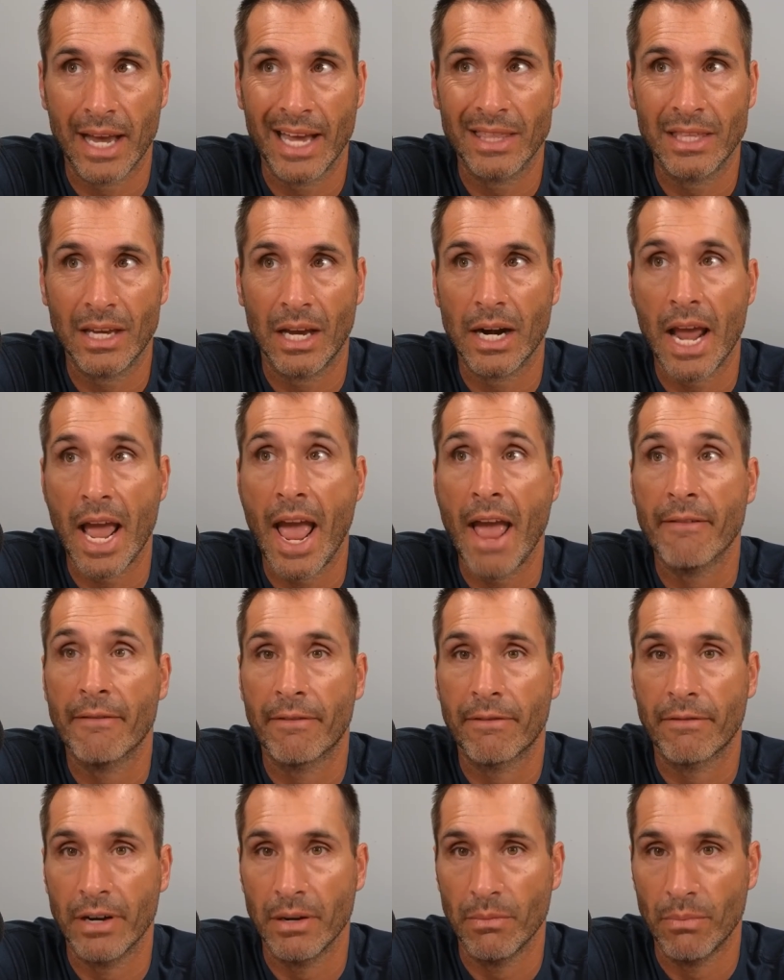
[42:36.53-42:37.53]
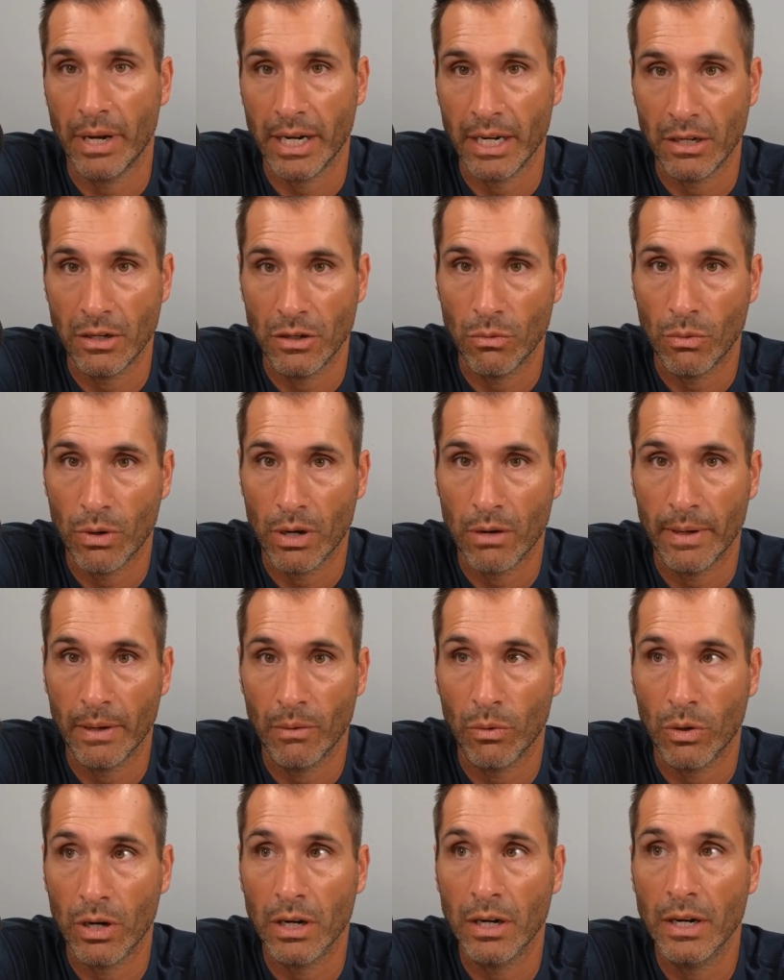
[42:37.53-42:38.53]
I thought everybody knew where we
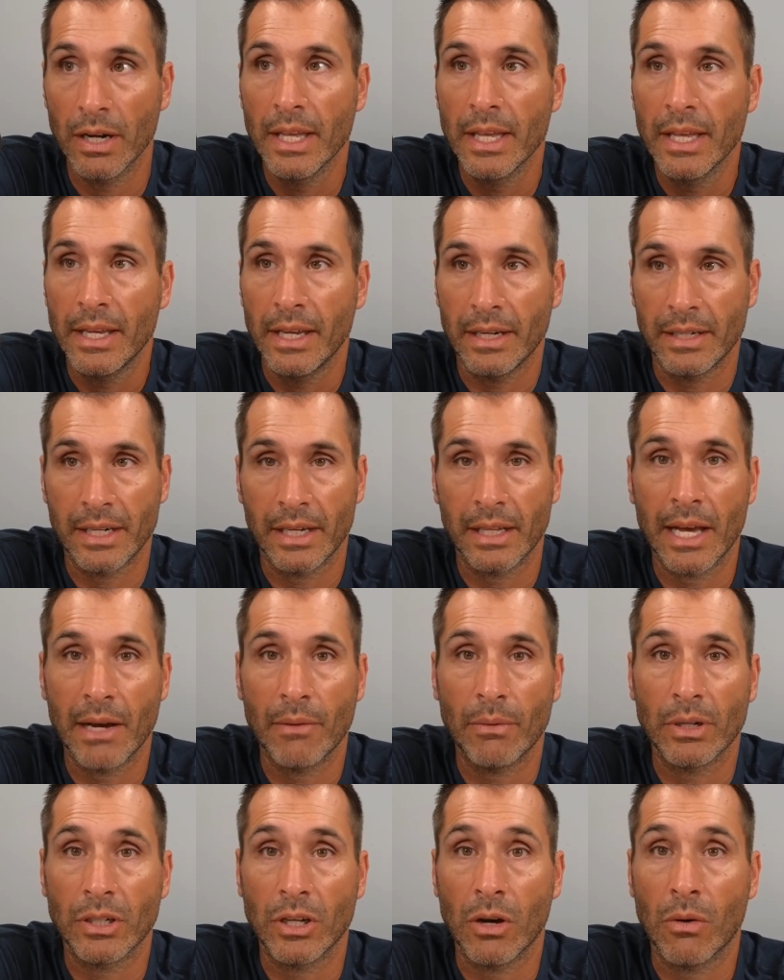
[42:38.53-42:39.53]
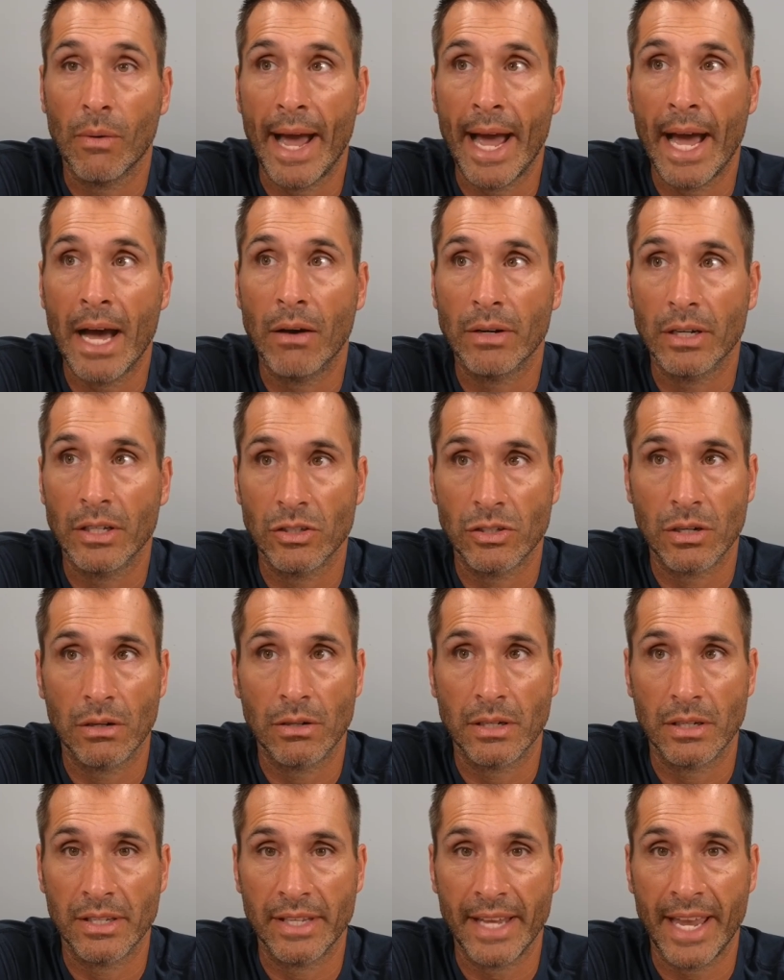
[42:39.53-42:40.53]
were until I would go out and start
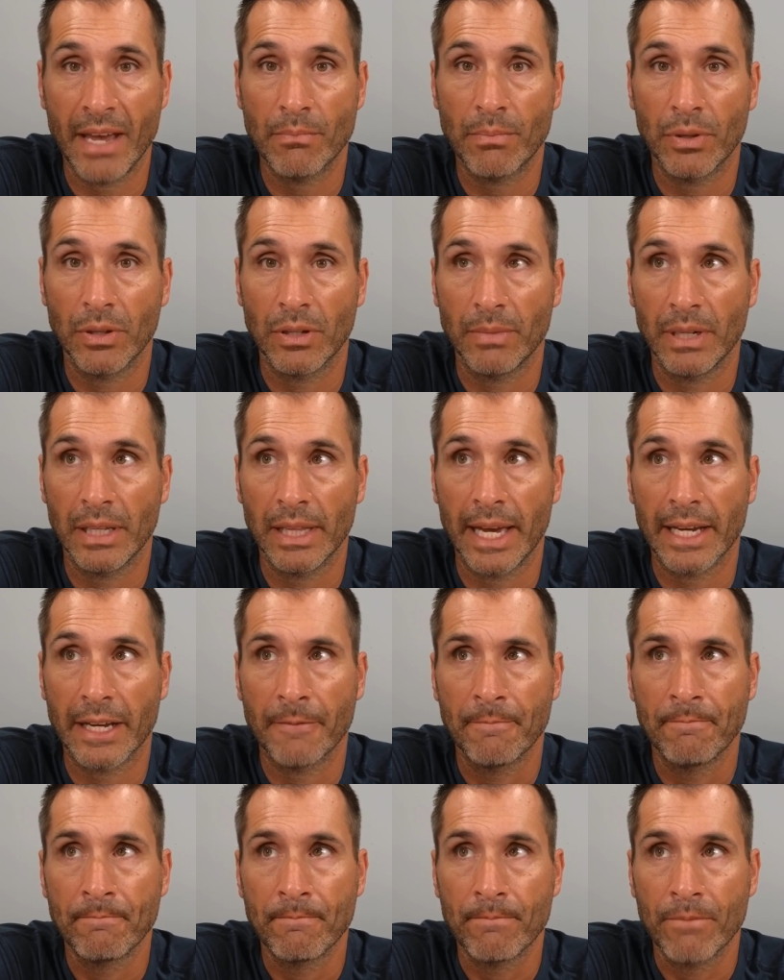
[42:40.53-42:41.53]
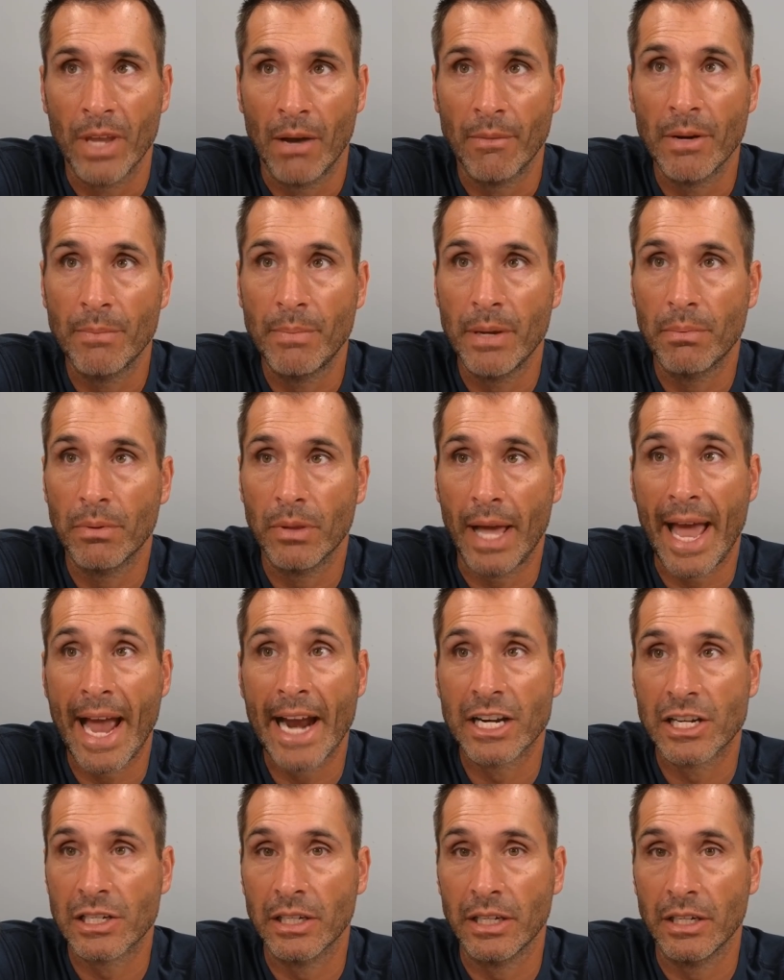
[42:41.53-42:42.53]
to sample and be like, how many people
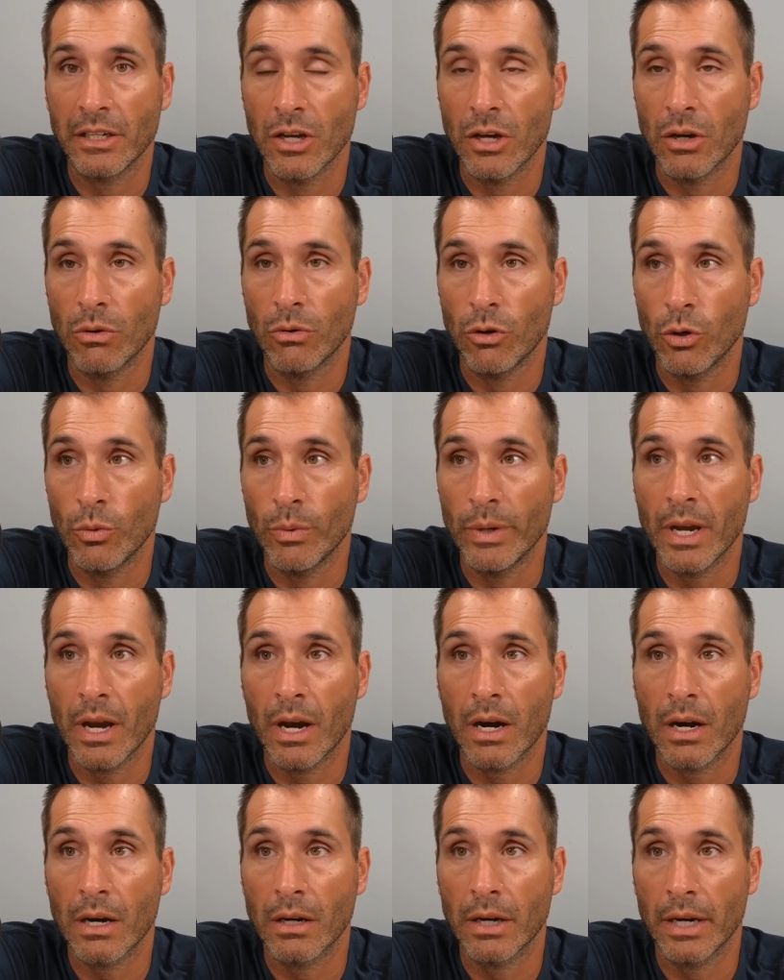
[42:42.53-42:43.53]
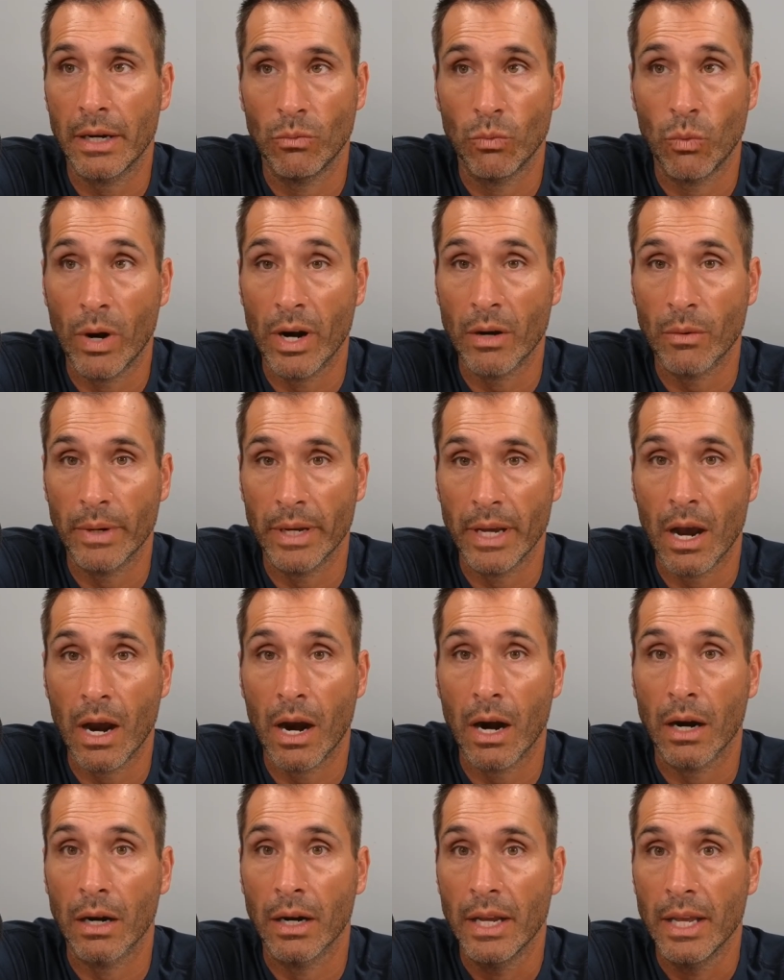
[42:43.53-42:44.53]
actually know who we are and where we
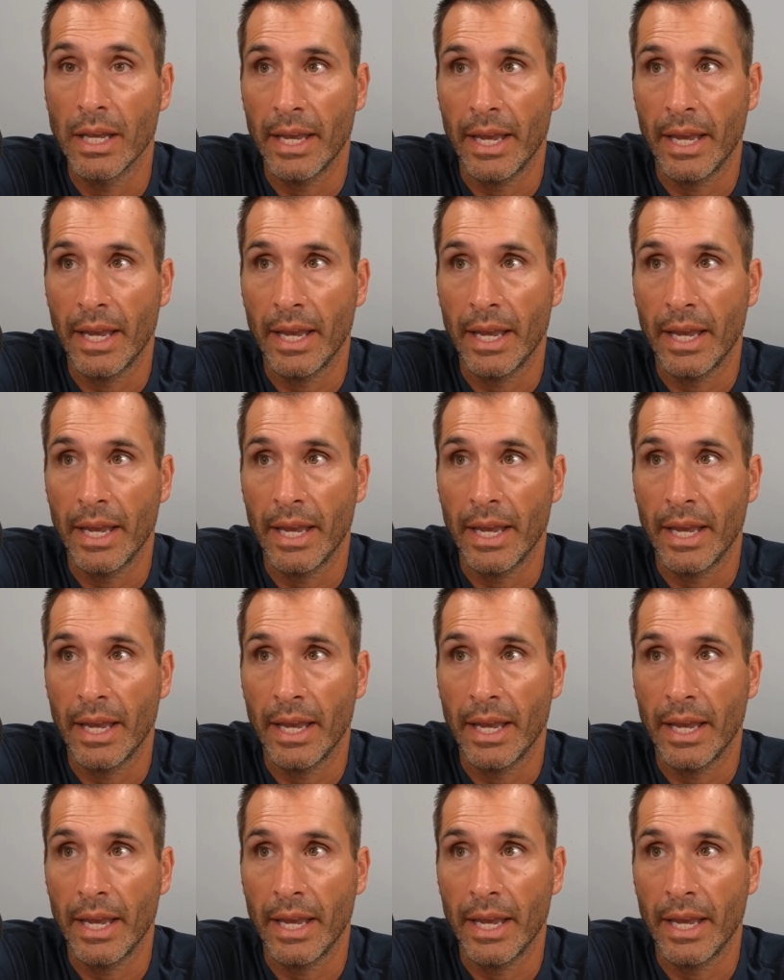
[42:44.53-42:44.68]
are?